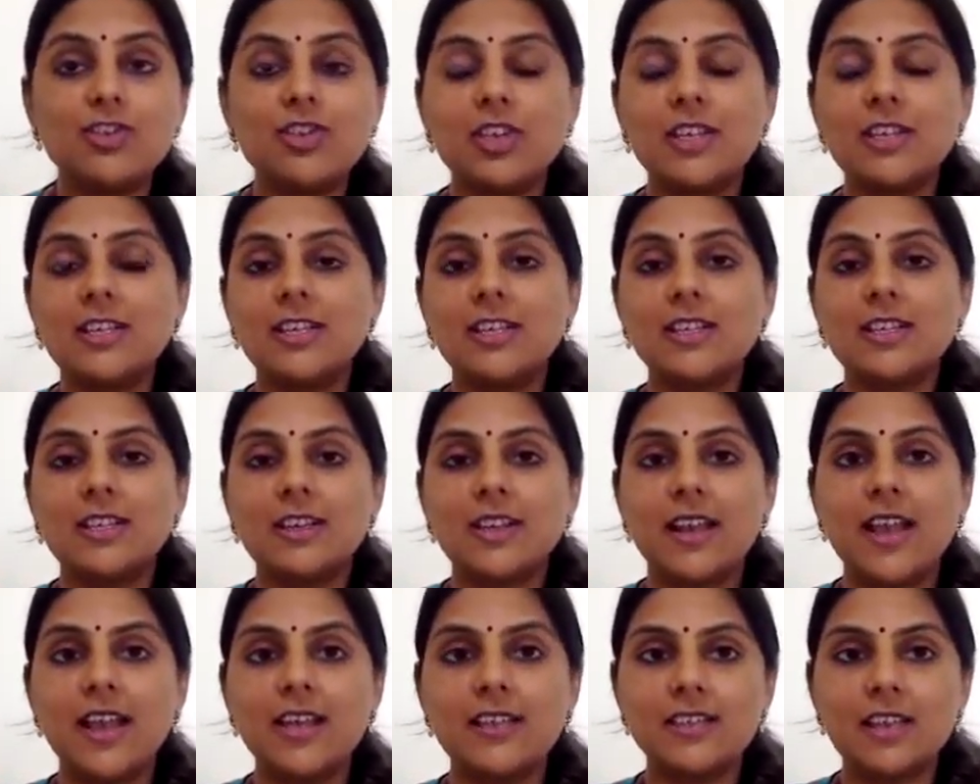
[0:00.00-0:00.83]
chasing the
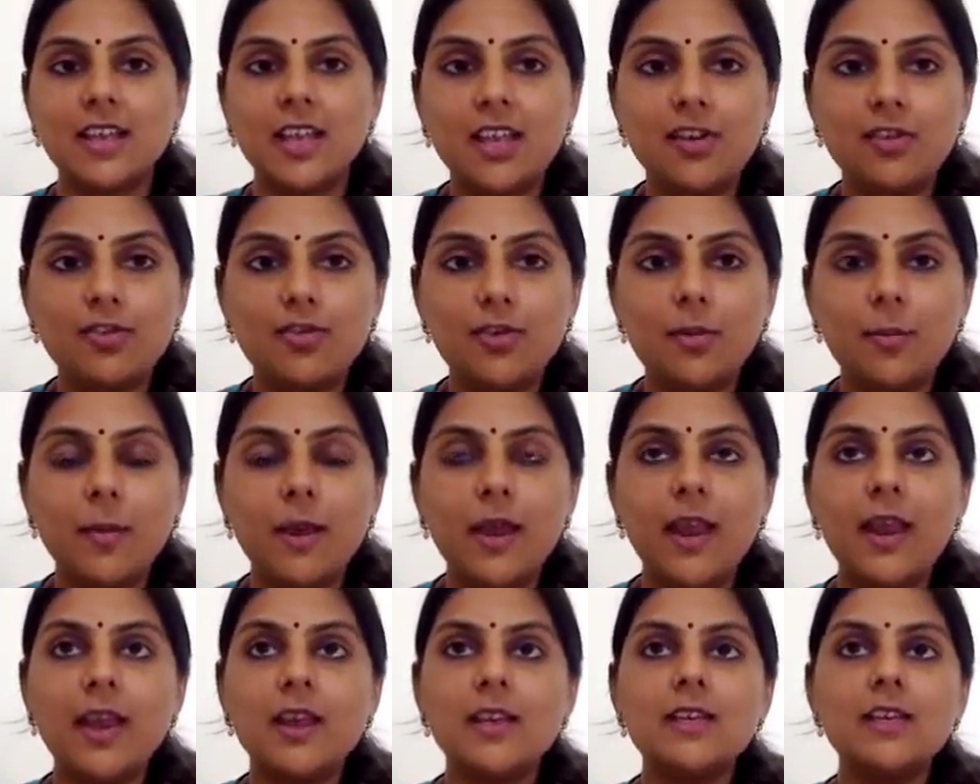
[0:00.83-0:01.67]
next
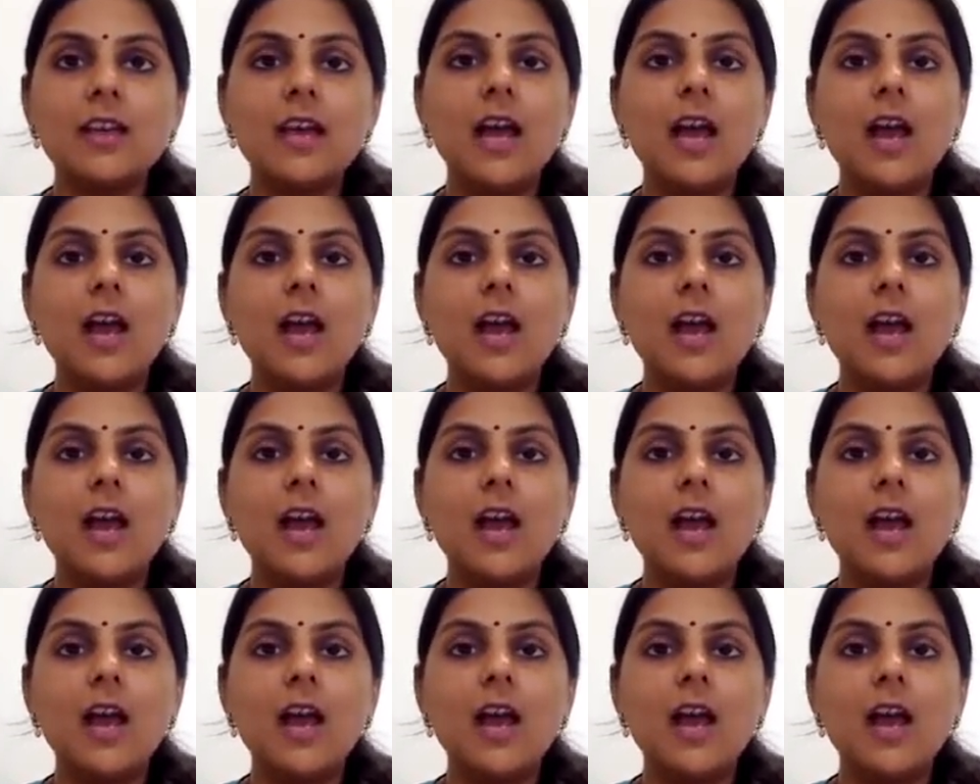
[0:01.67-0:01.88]
increment,